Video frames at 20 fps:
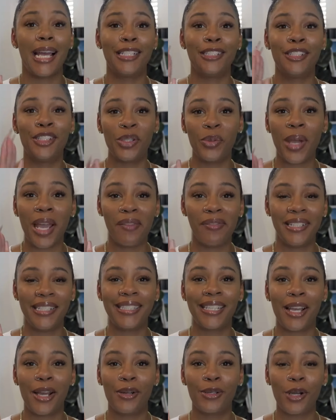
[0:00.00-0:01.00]
I do have a
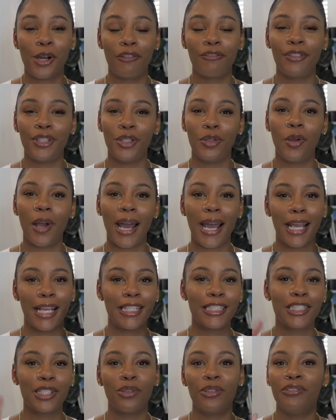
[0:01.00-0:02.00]
discount code for you
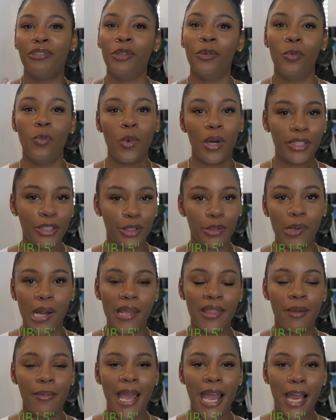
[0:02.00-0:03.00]
guys, so if you want to try them